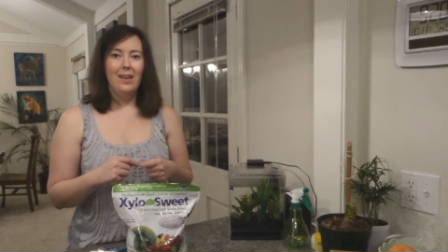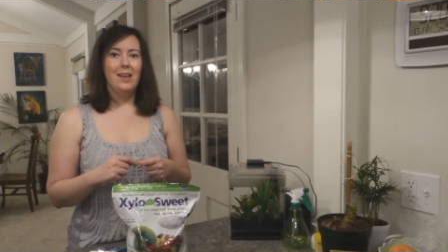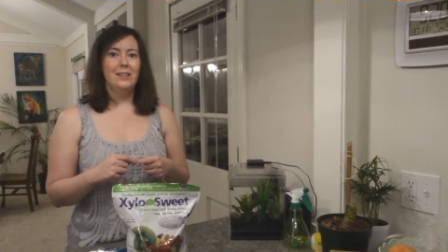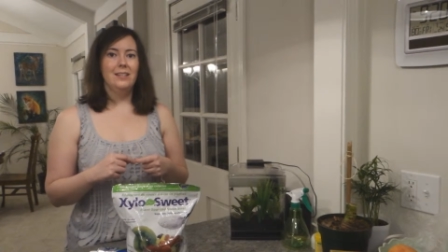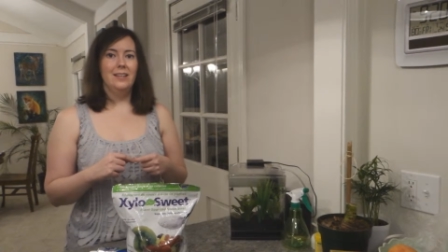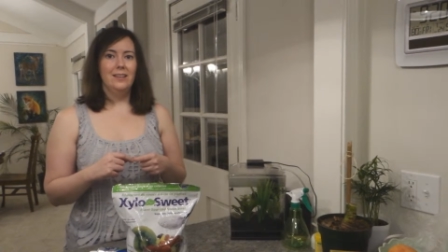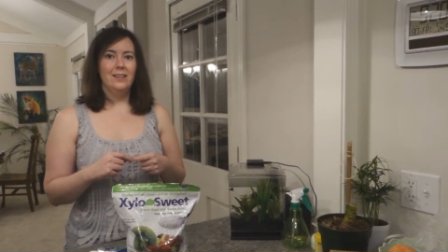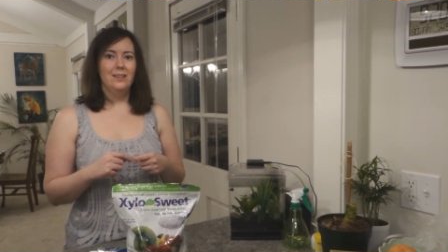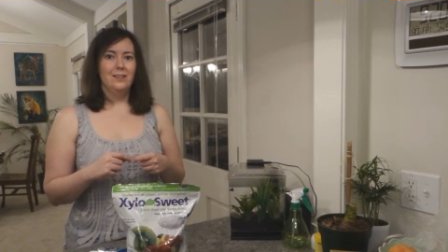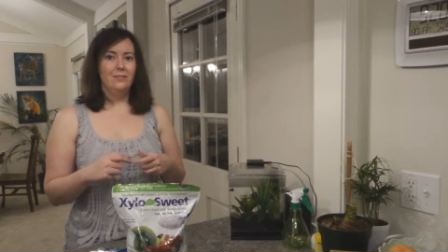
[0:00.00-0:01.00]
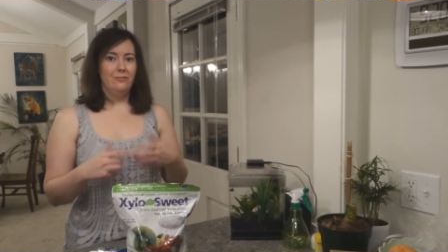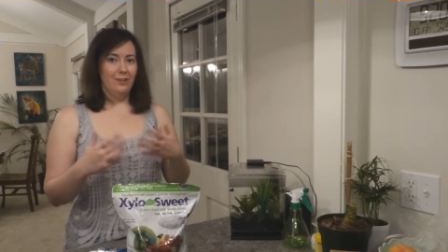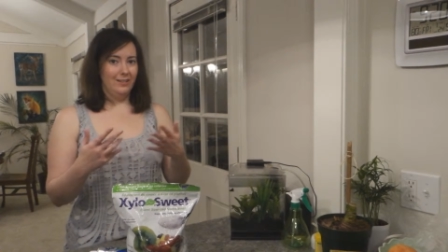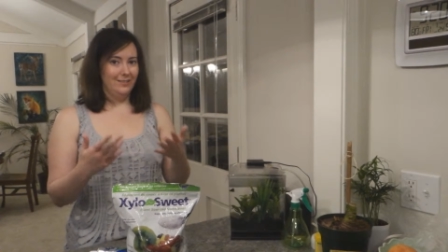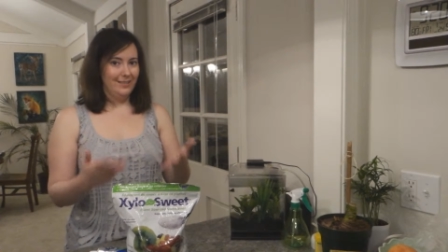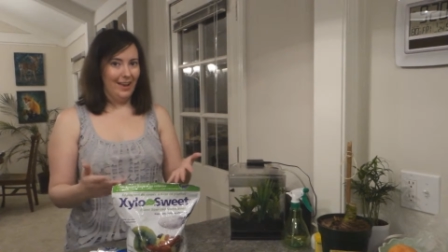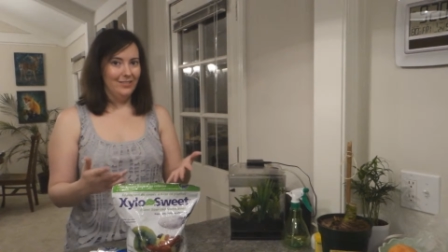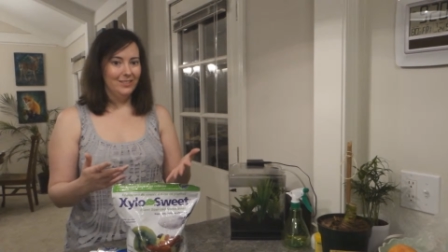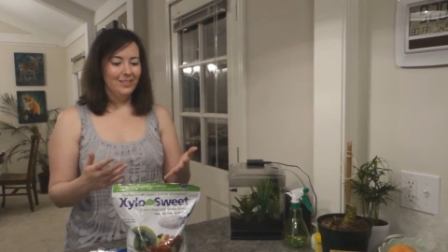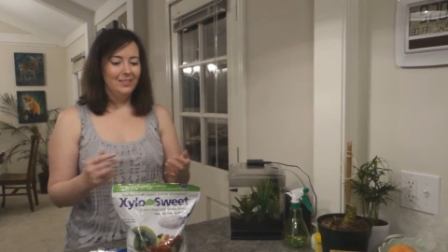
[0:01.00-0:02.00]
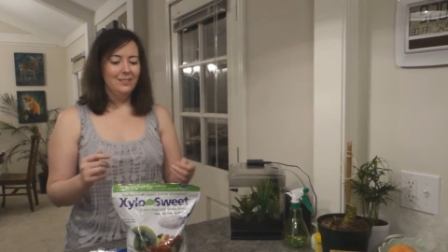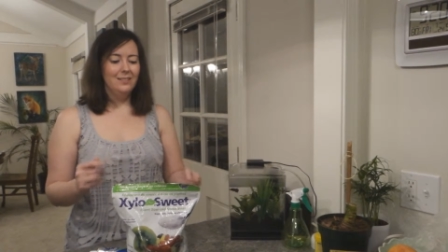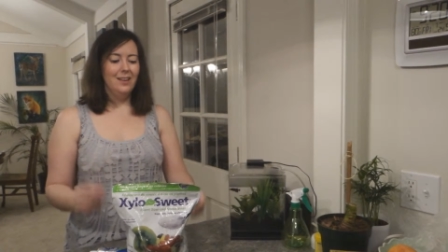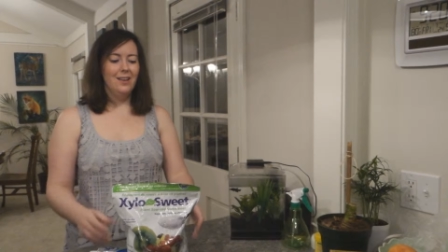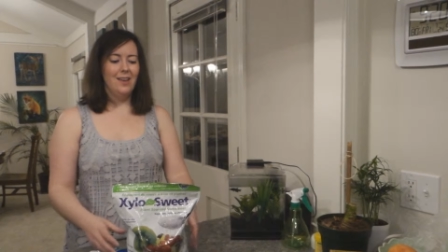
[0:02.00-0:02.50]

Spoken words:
and it fights cavities,